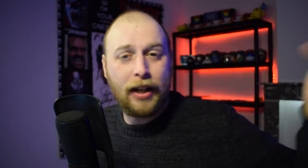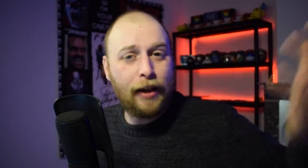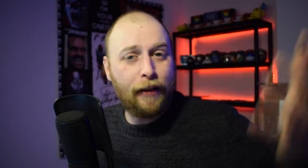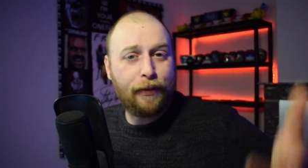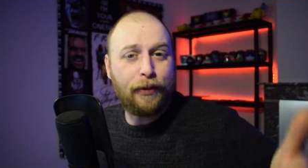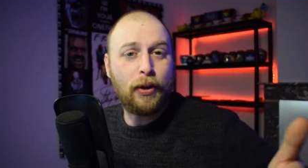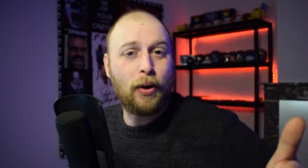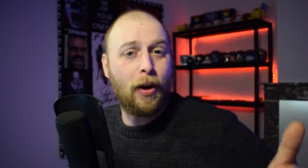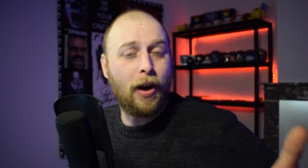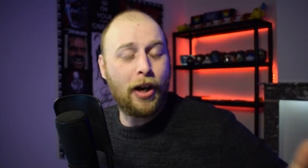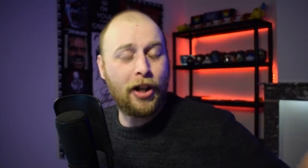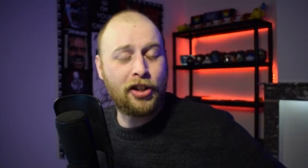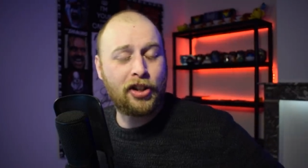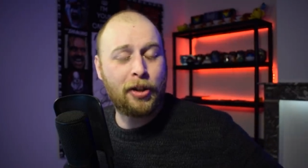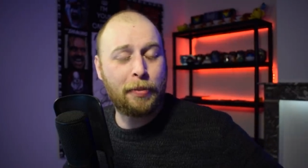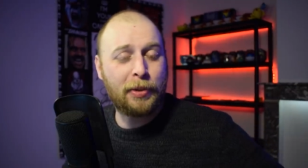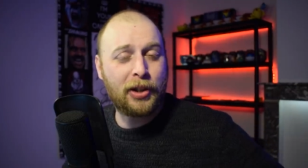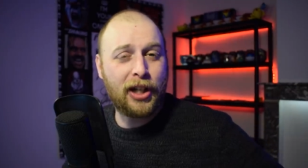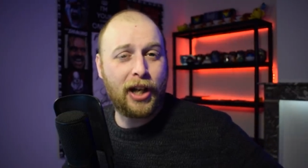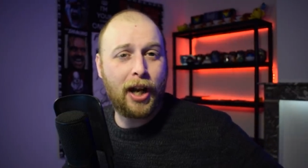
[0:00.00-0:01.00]
if you aren't
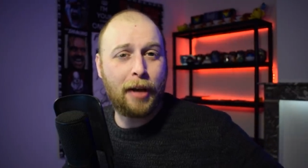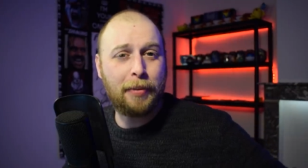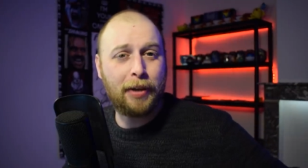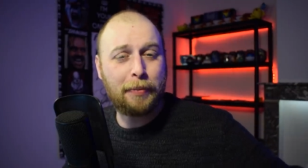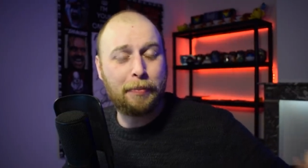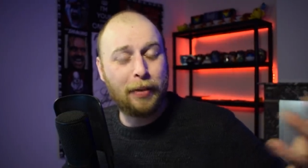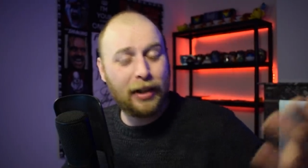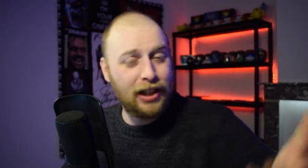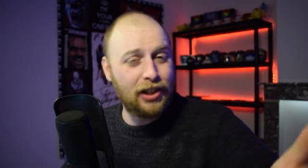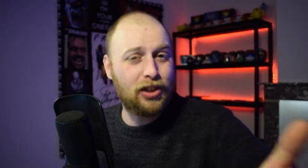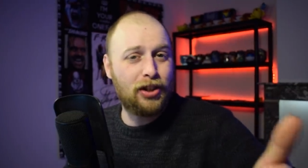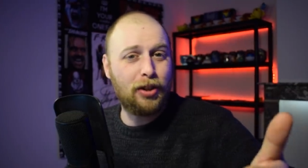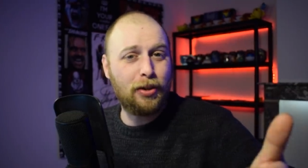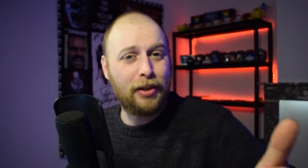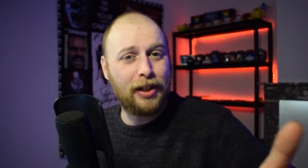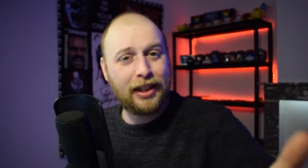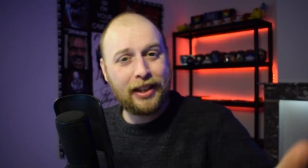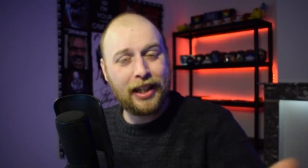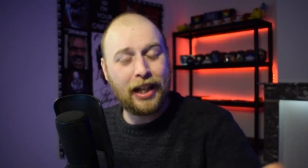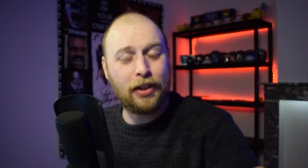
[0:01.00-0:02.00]
subscribed, please
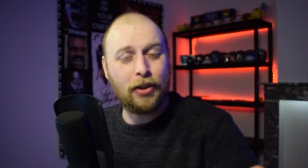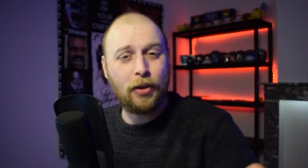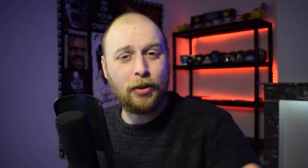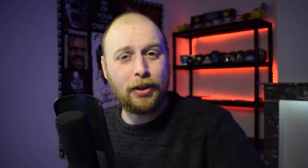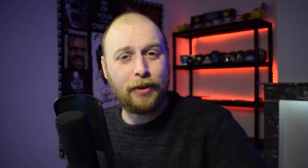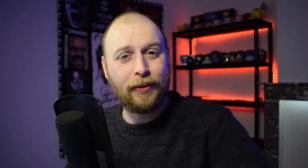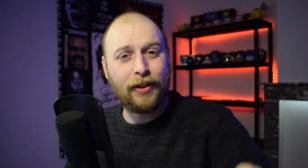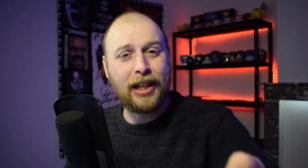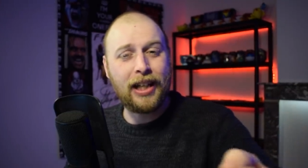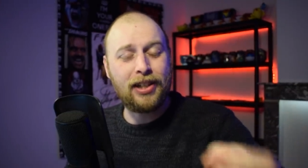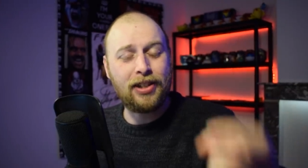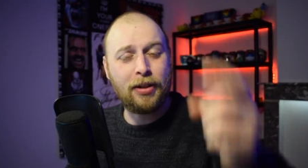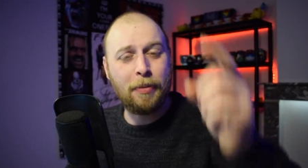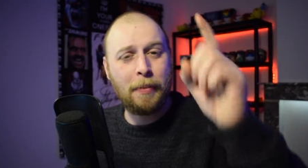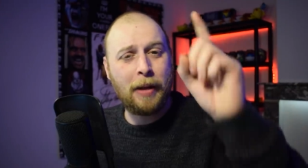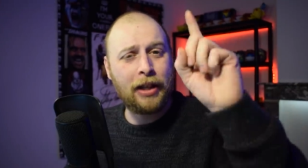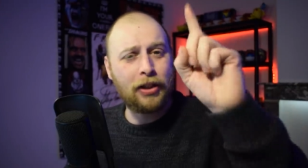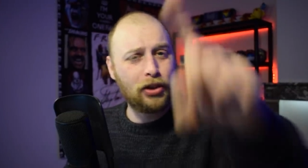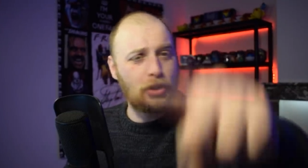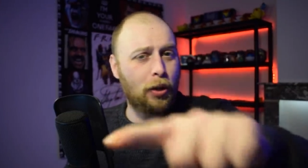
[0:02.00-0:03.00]
do hit that
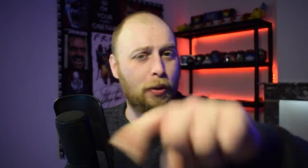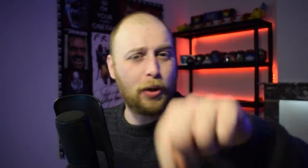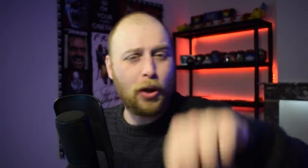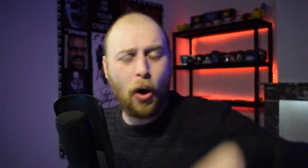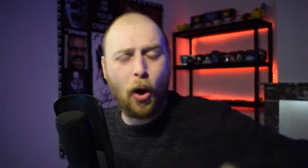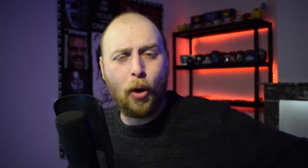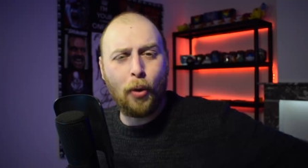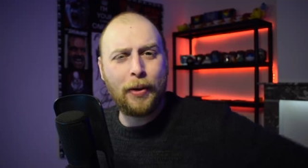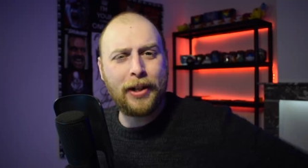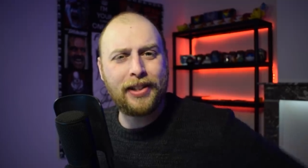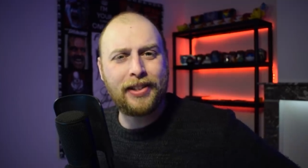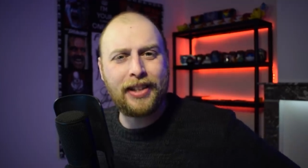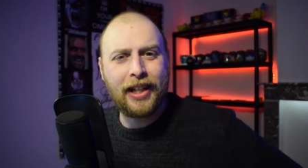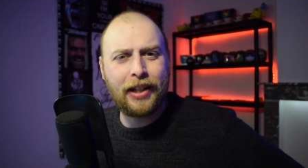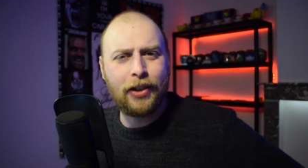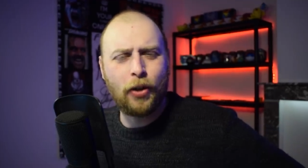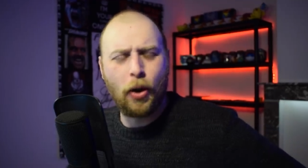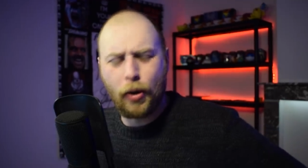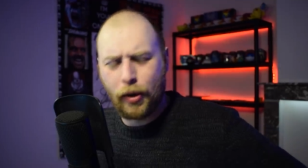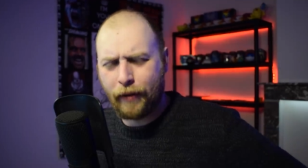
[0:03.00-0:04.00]
notification bell so you always
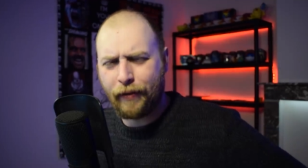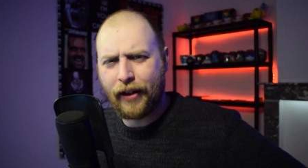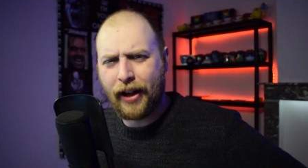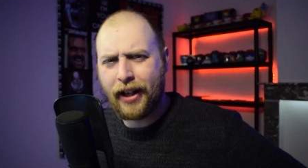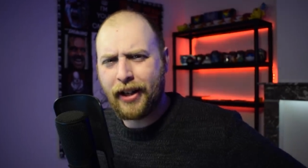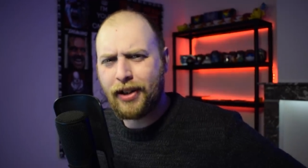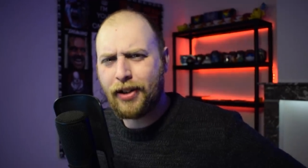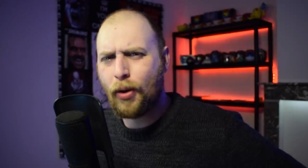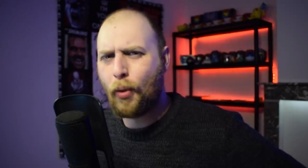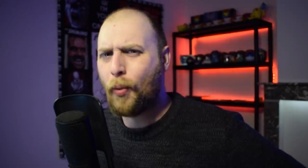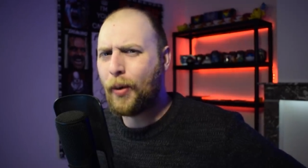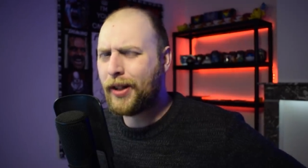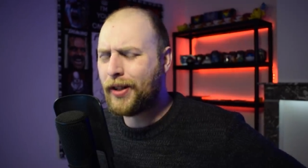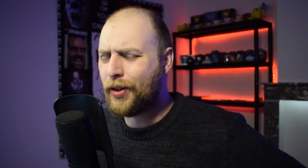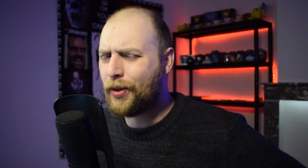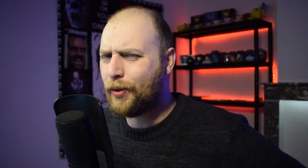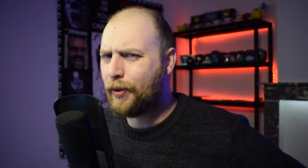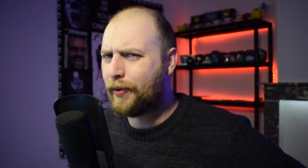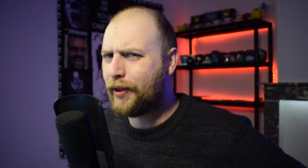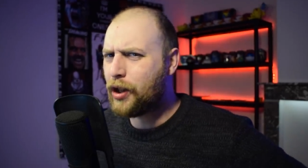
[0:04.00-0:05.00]
stay notified when
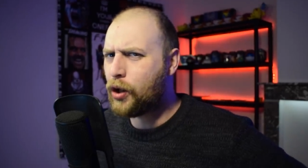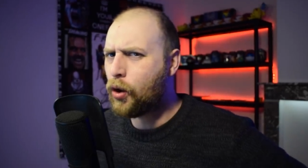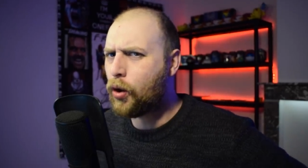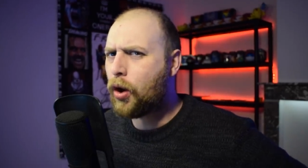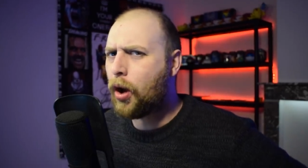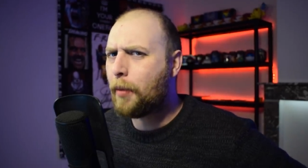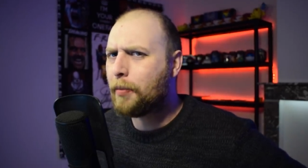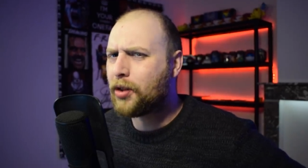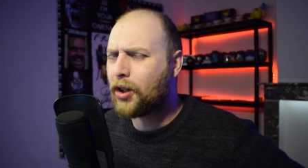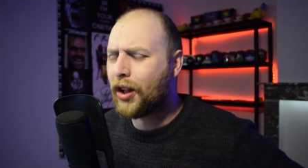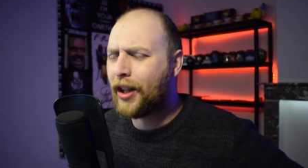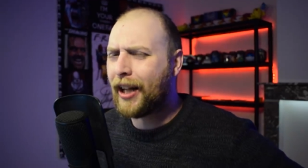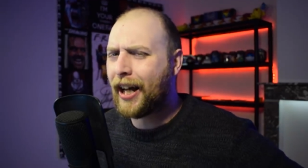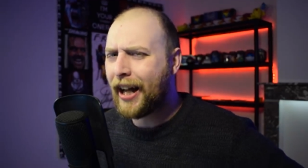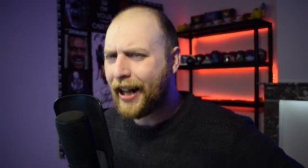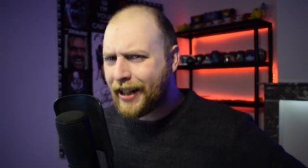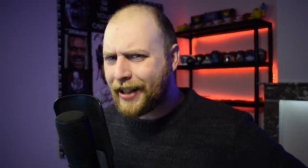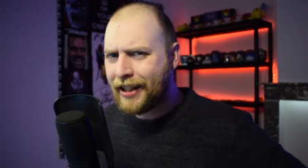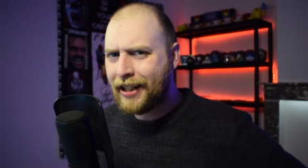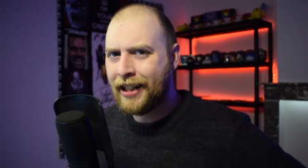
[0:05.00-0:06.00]
a new video comes
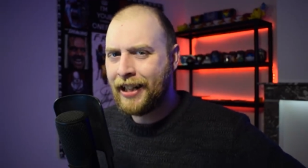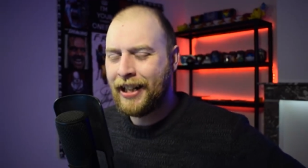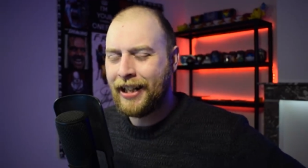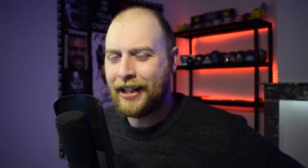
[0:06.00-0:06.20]
online.